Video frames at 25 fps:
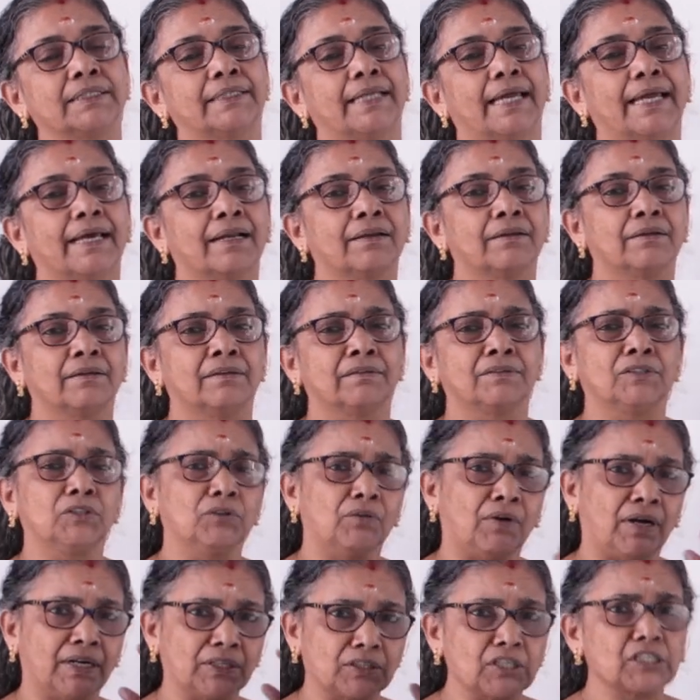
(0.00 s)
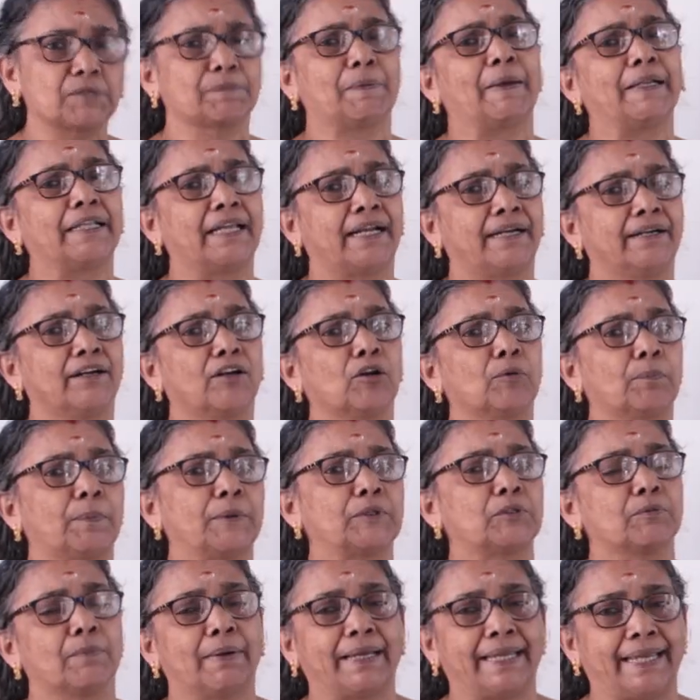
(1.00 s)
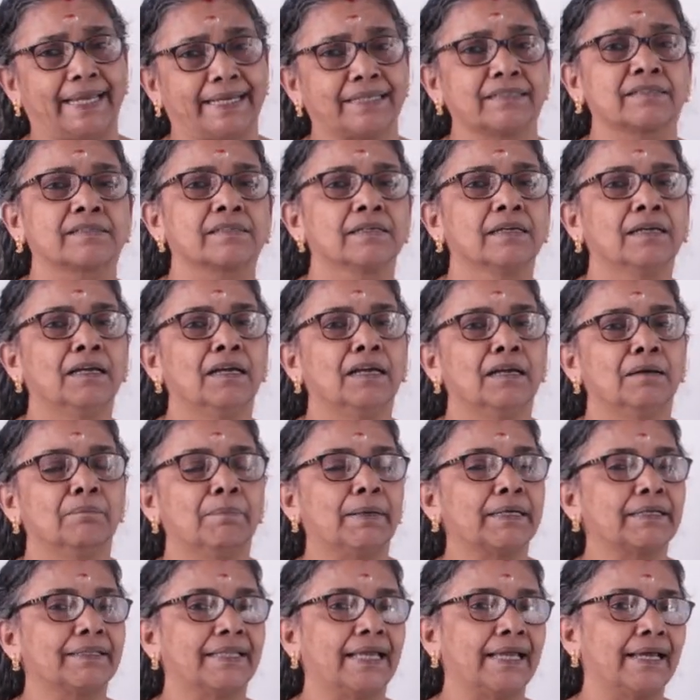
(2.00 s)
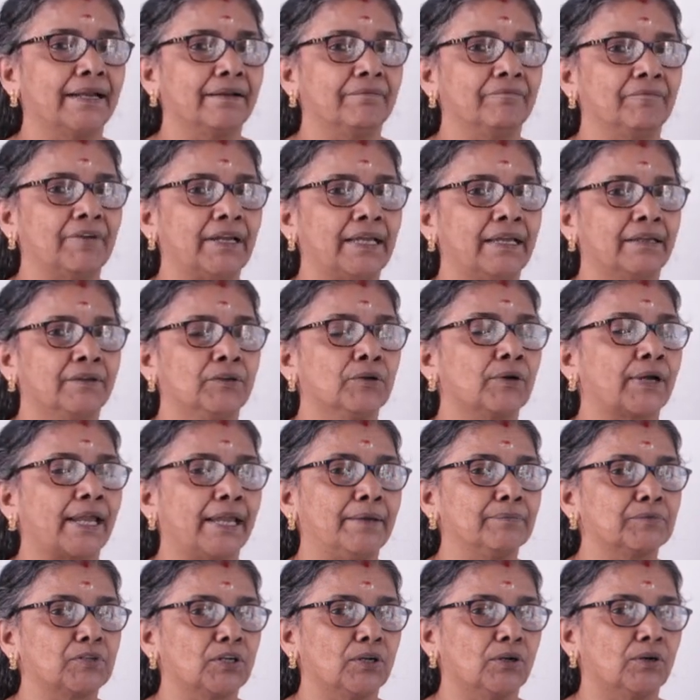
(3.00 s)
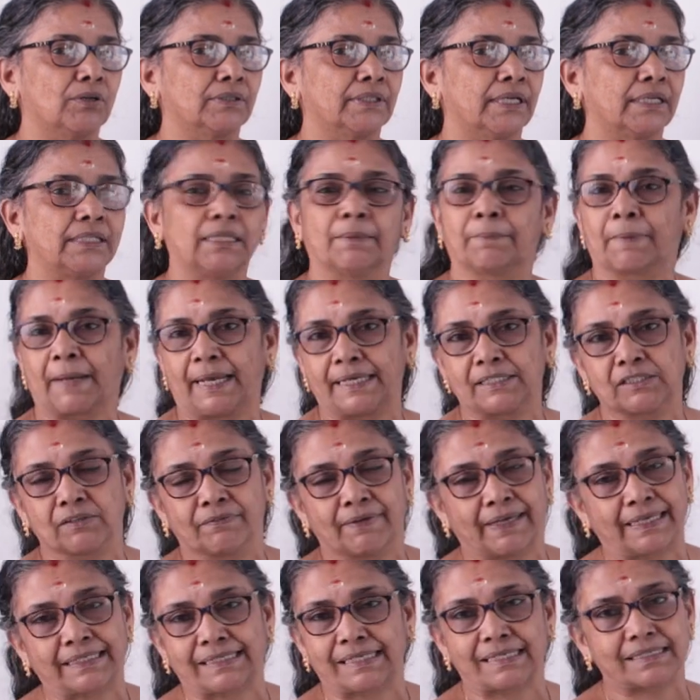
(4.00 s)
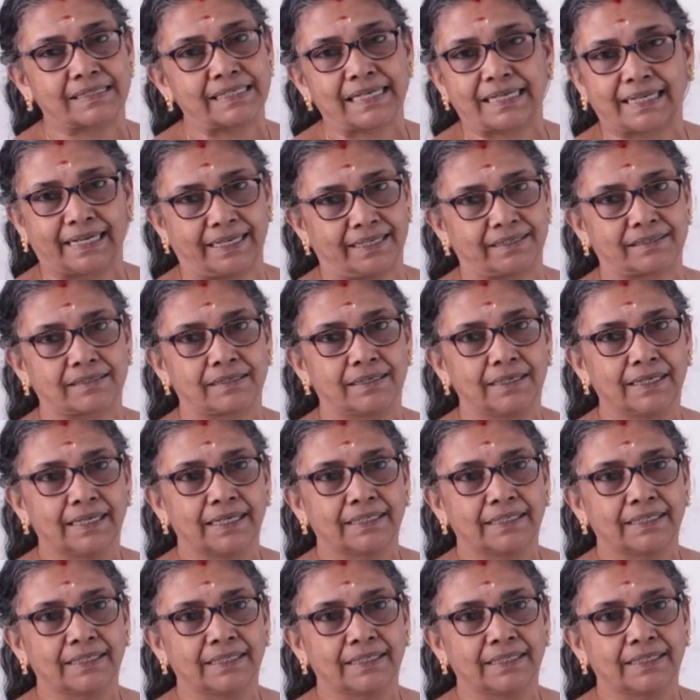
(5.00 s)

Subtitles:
There you want to spend 100 rupee to buy X, but there you came to know that the price of X has decreased.